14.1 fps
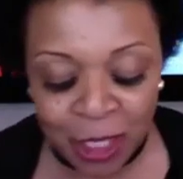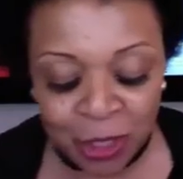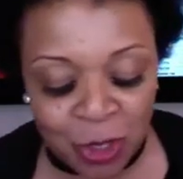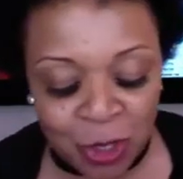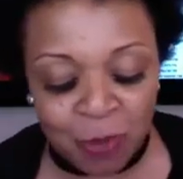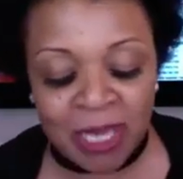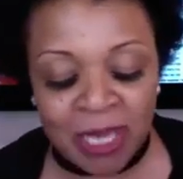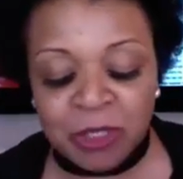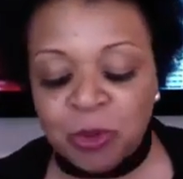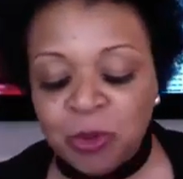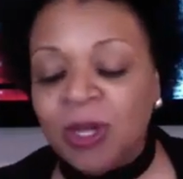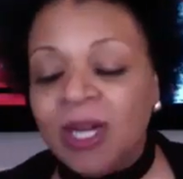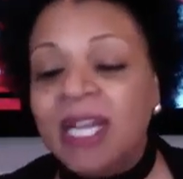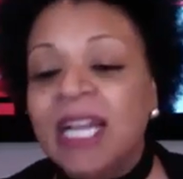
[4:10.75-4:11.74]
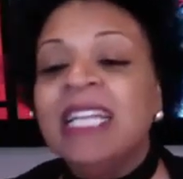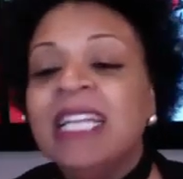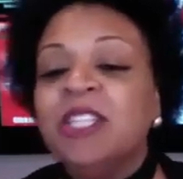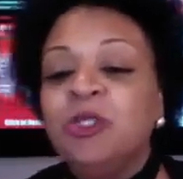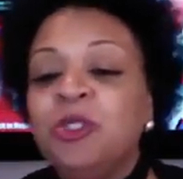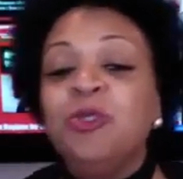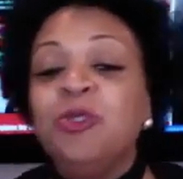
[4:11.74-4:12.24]
So make sure
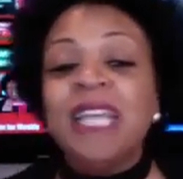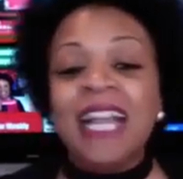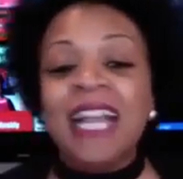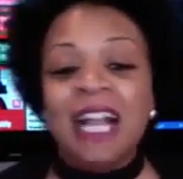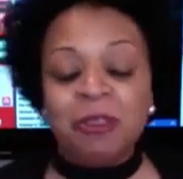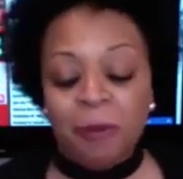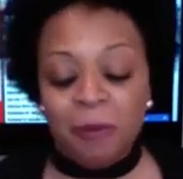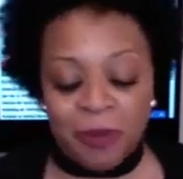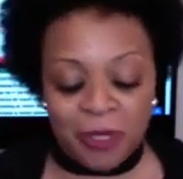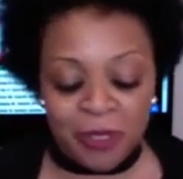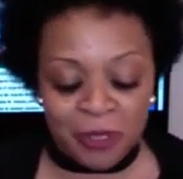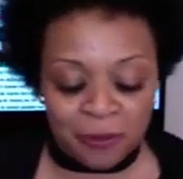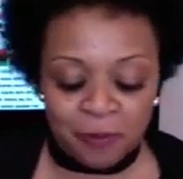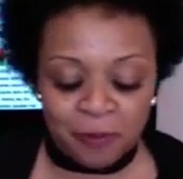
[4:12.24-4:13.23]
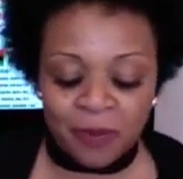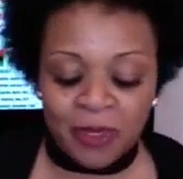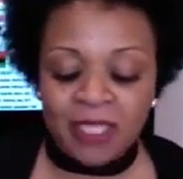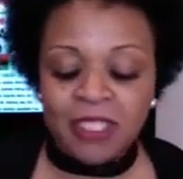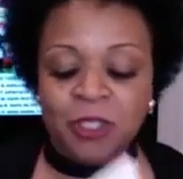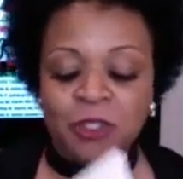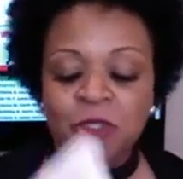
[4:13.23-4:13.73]
that you check out the book
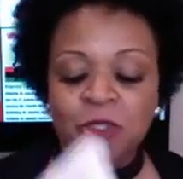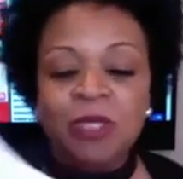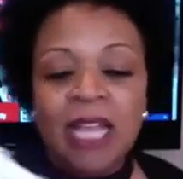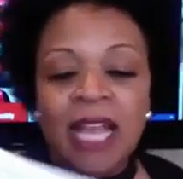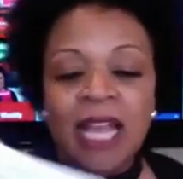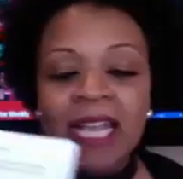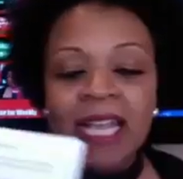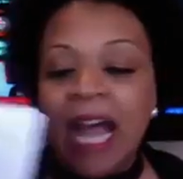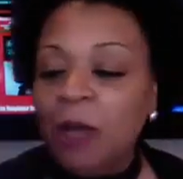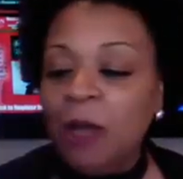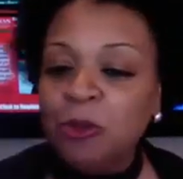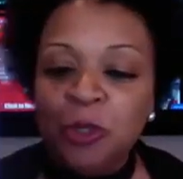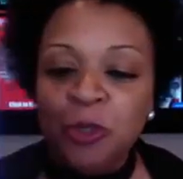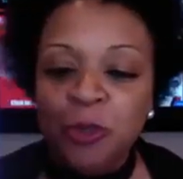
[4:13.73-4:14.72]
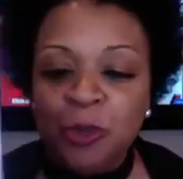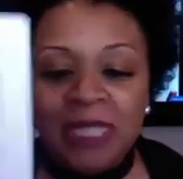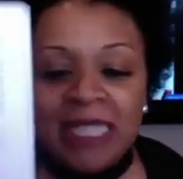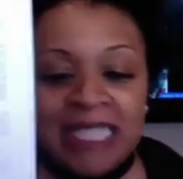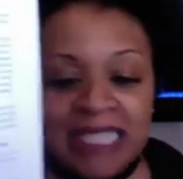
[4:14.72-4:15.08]
and that you check out to the